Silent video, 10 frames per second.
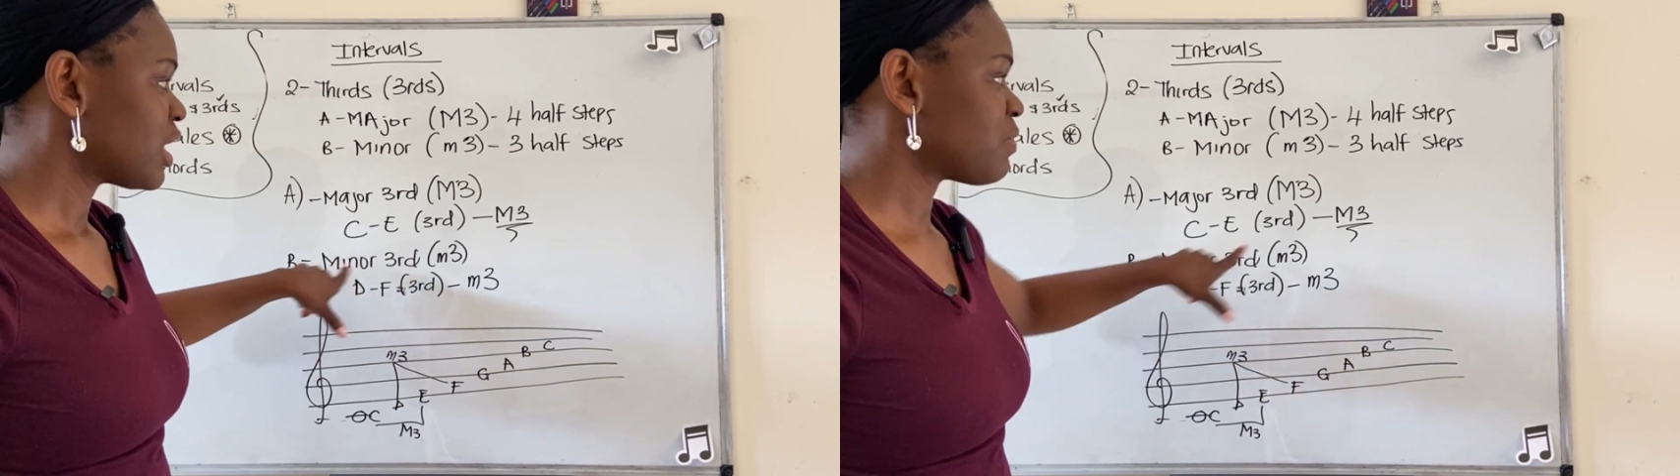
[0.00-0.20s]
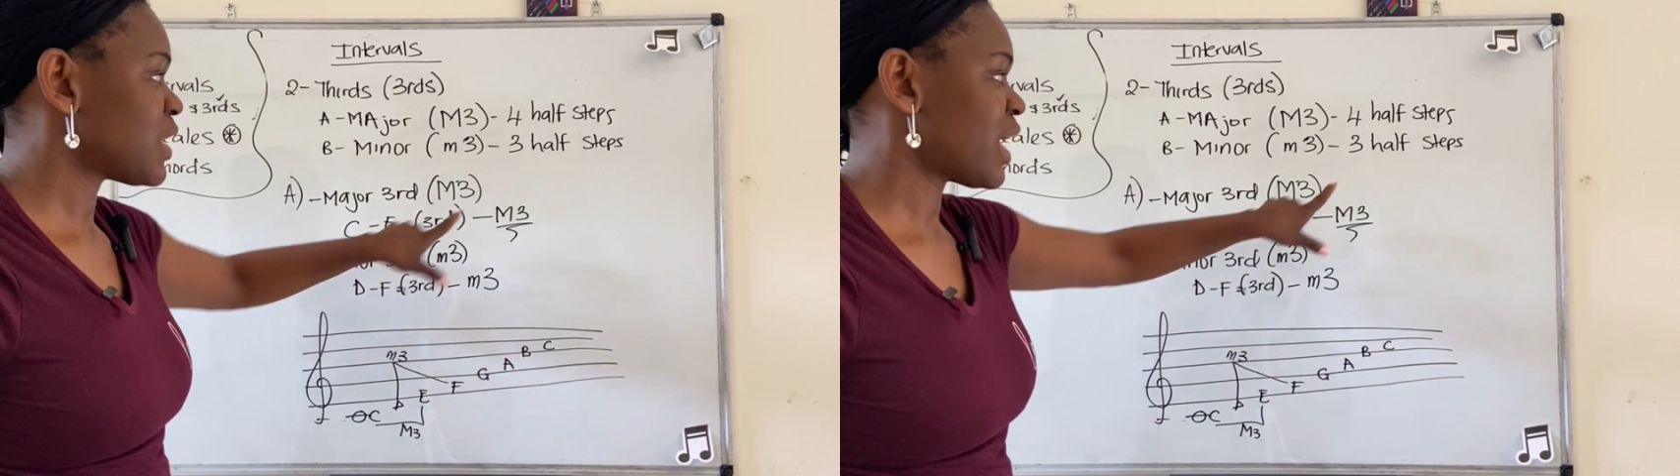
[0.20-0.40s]

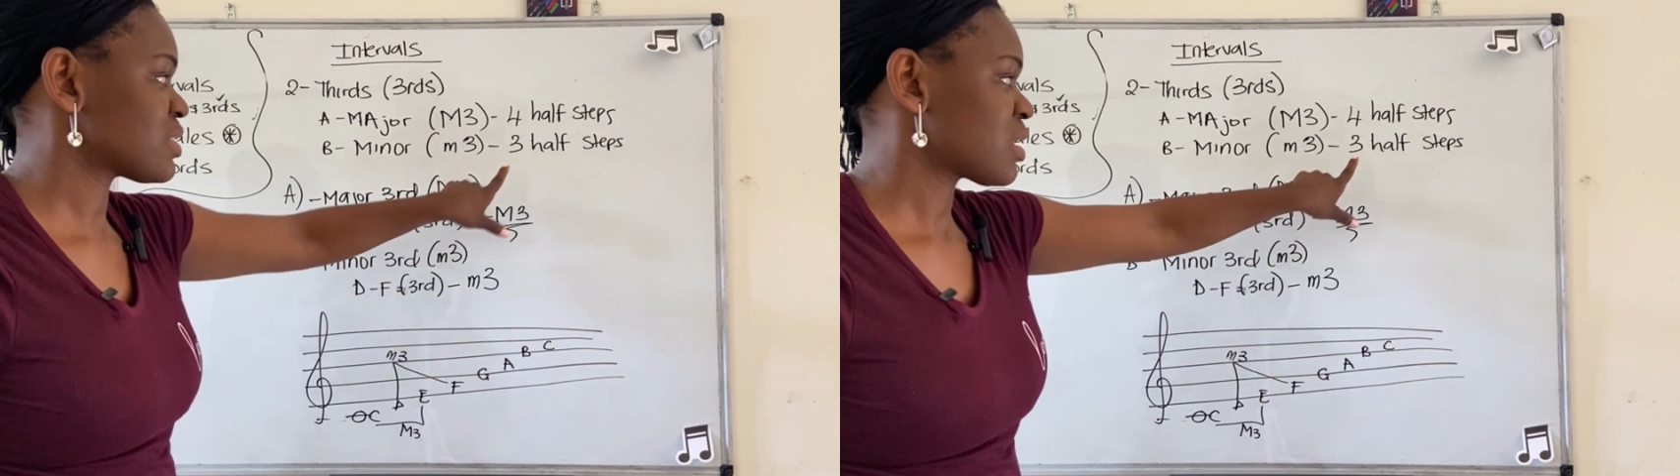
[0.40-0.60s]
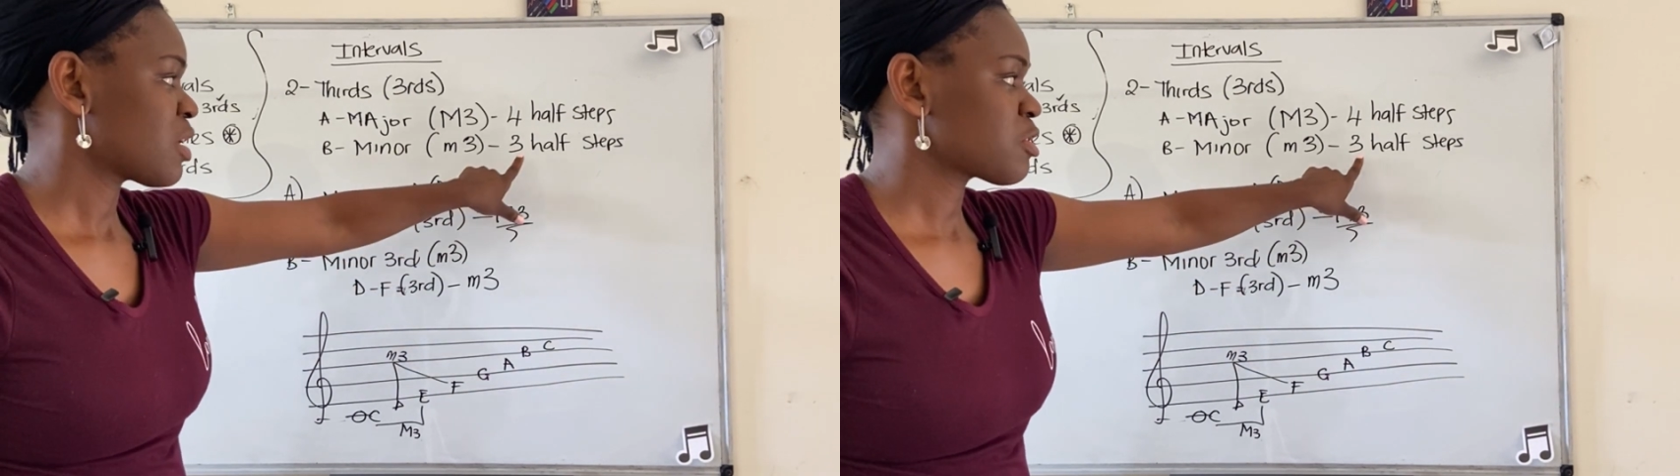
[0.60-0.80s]
if it
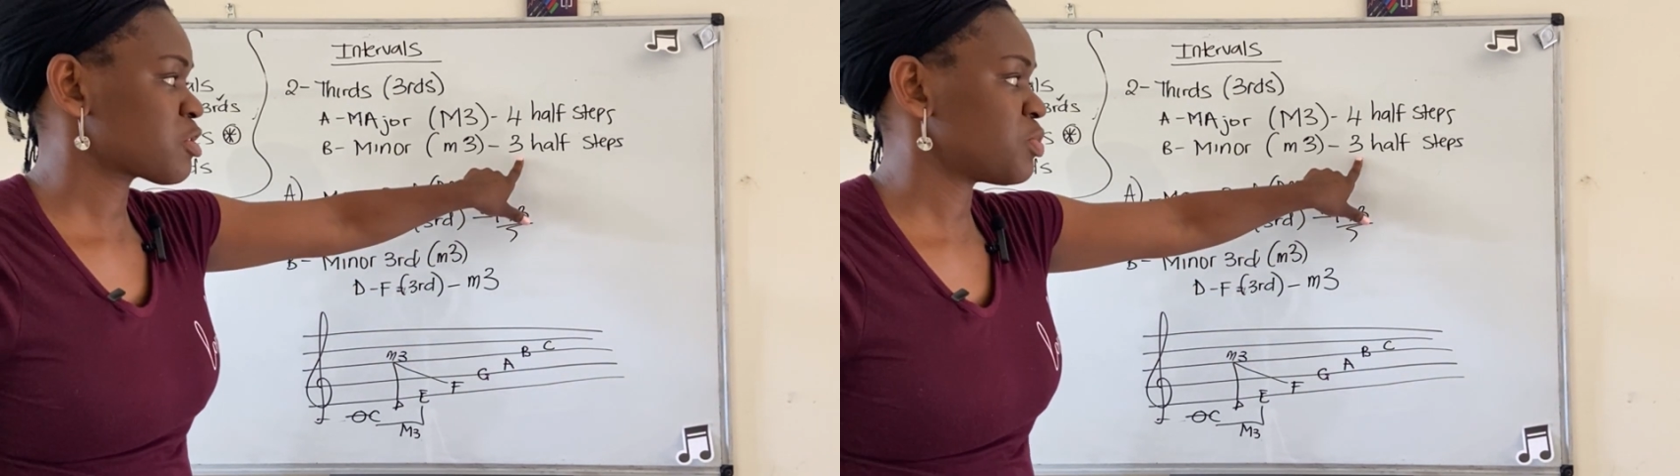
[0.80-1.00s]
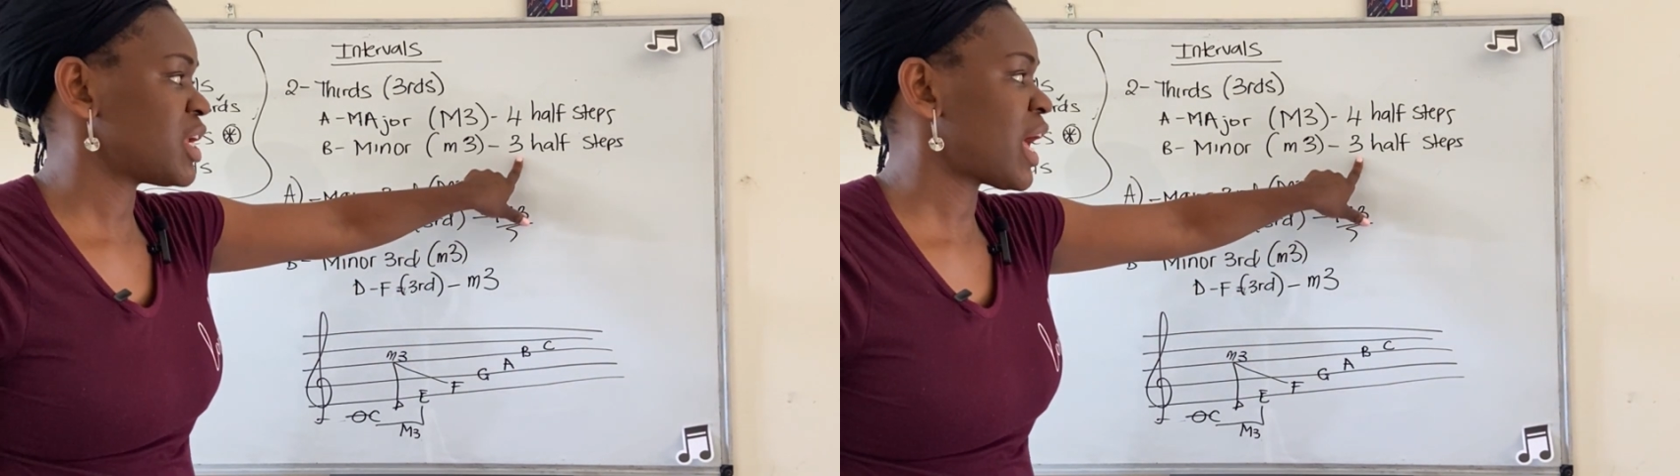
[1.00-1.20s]
has
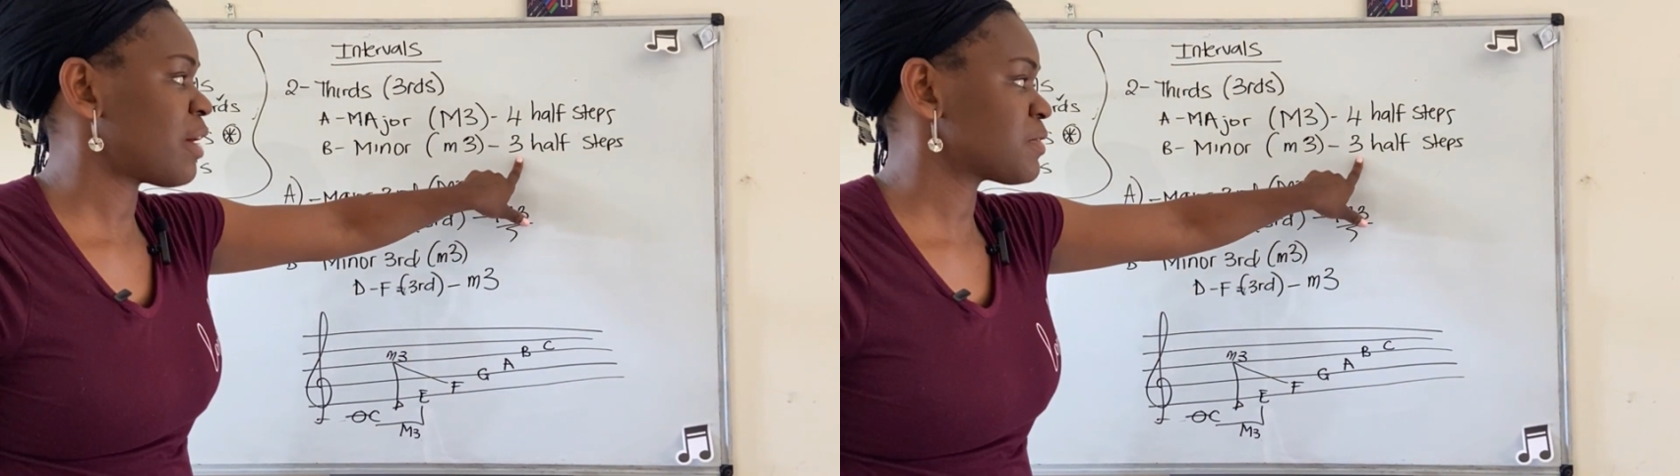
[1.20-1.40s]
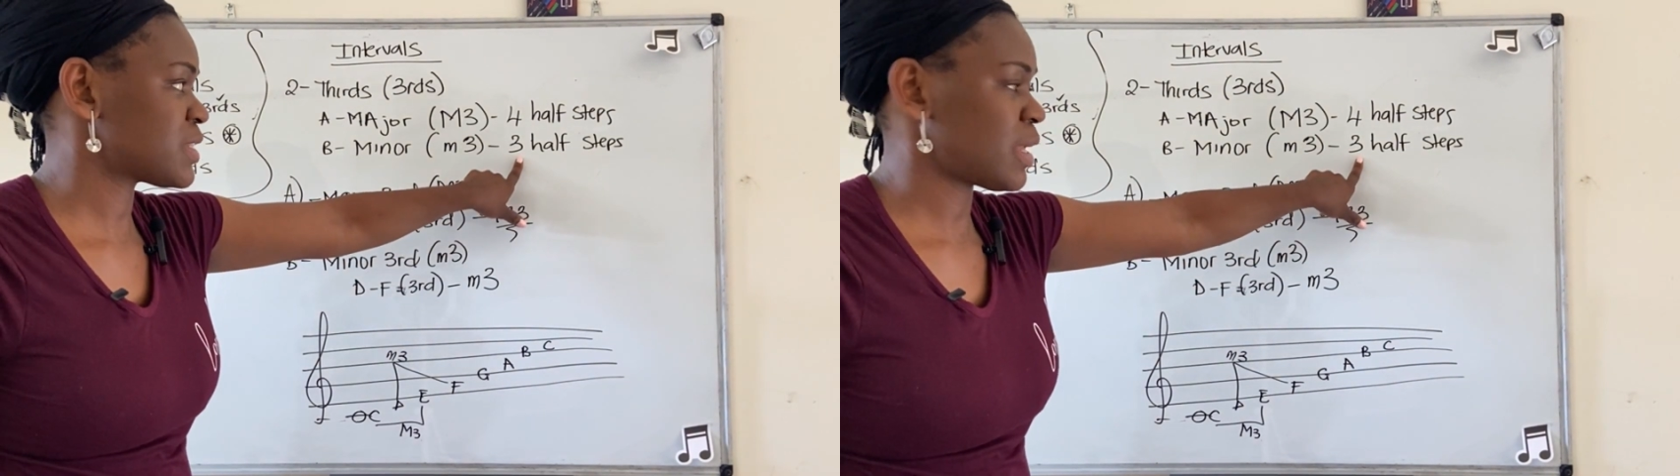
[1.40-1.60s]
3
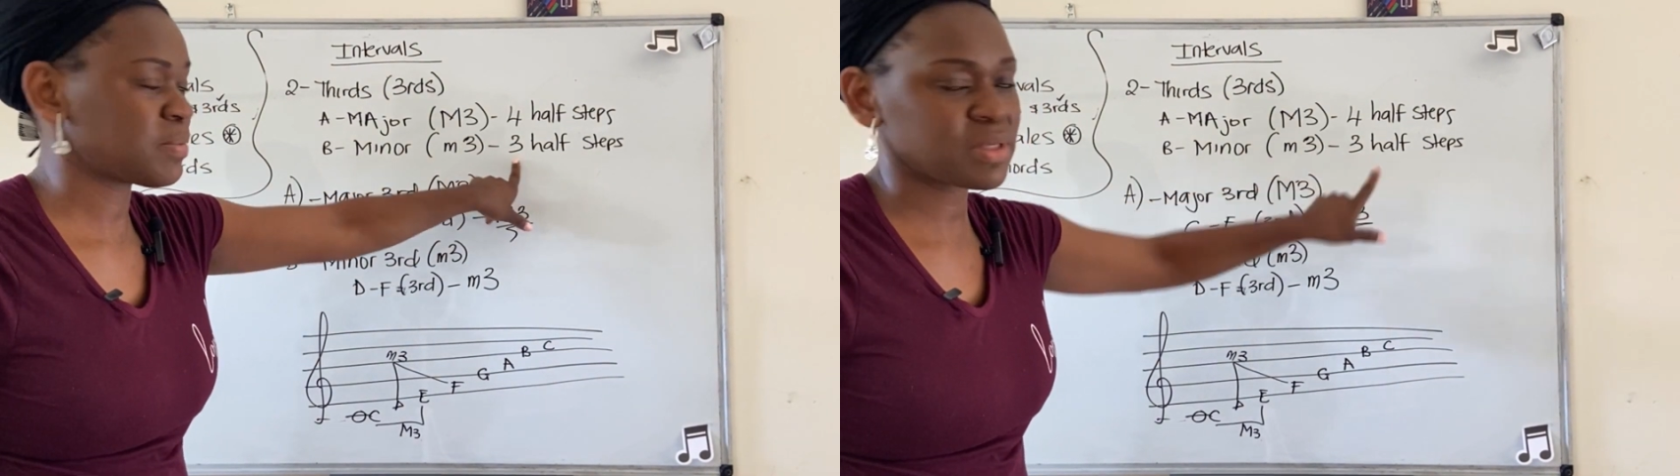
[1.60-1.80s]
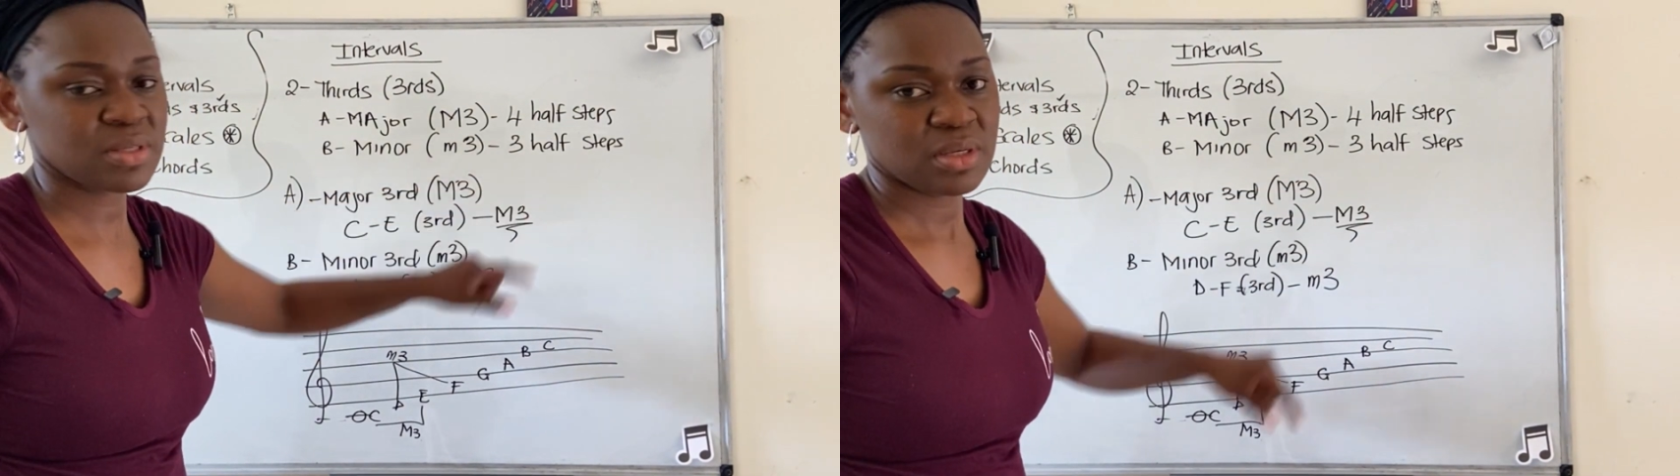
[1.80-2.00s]
half
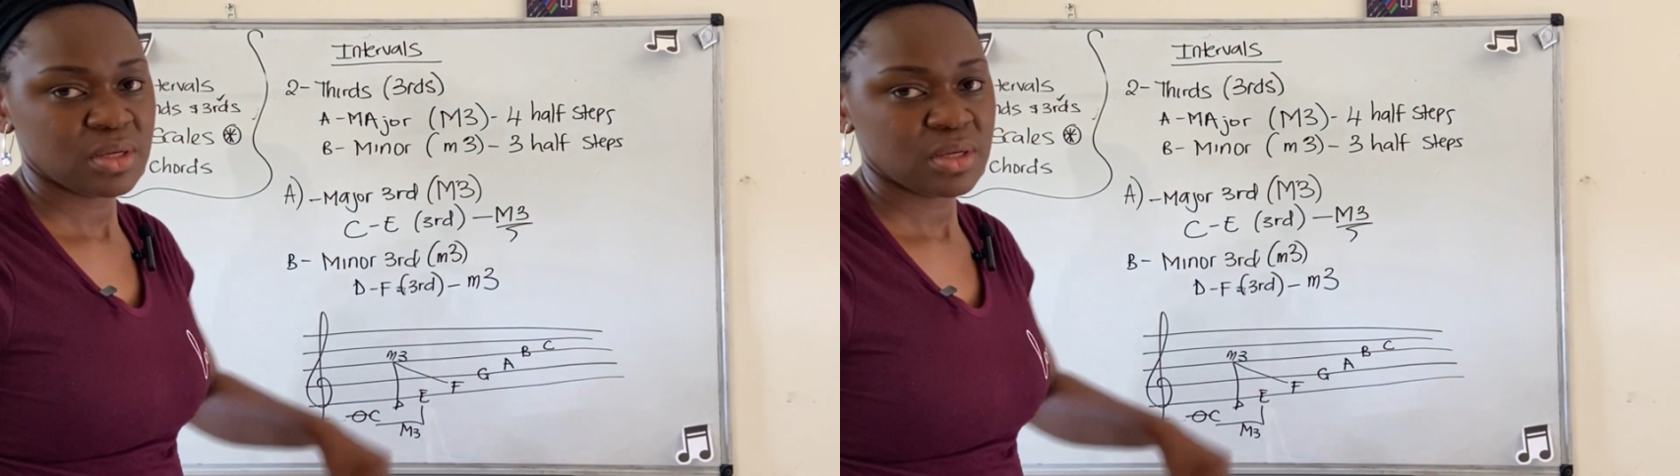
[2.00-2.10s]
steps.